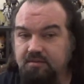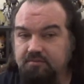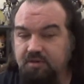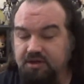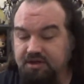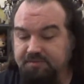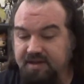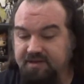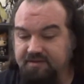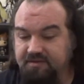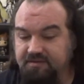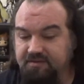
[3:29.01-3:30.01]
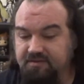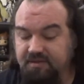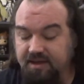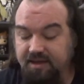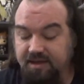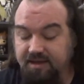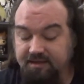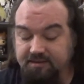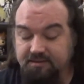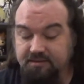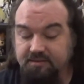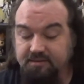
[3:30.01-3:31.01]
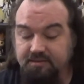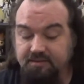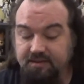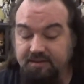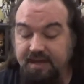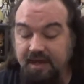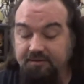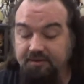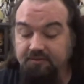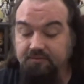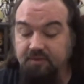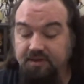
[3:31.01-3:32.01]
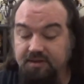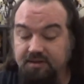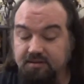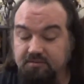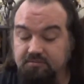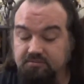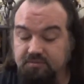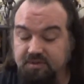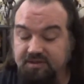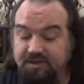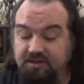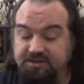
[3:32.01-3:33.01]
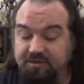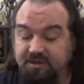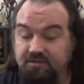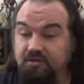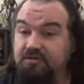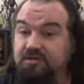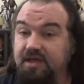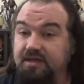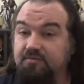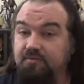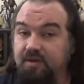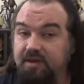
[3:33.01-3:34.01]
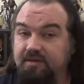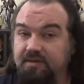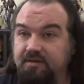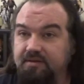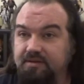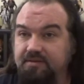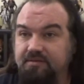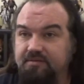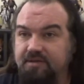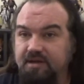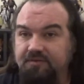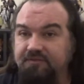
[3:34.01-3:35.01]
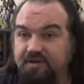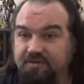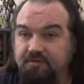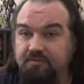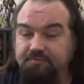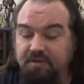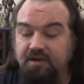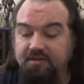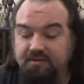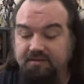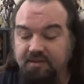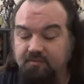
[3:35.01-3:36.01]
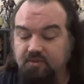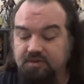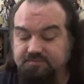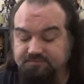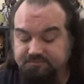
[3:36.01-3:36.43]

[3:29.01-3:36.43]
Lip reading: Project Pegasus, and he now knows what the energy readings look like when an Infinity Stone bonds to someone.